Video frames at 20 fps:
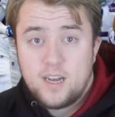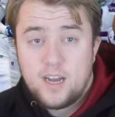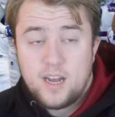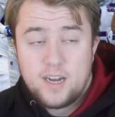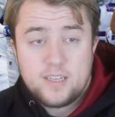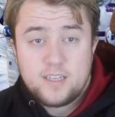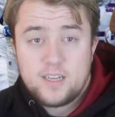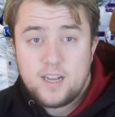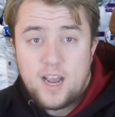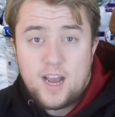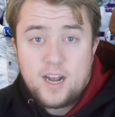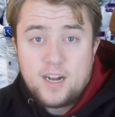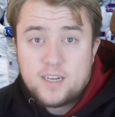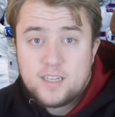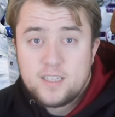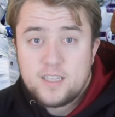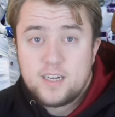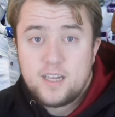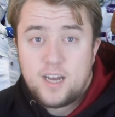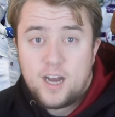And it's
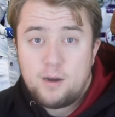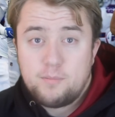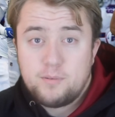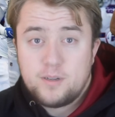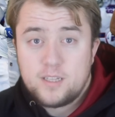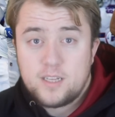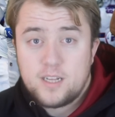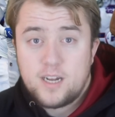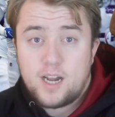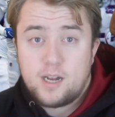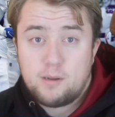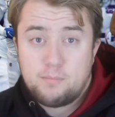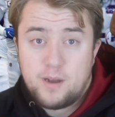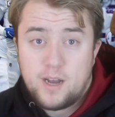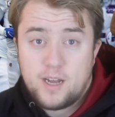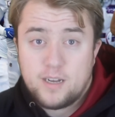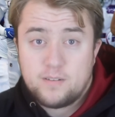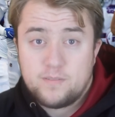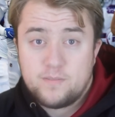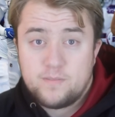actually gonna help you get out of
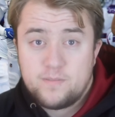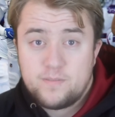bed.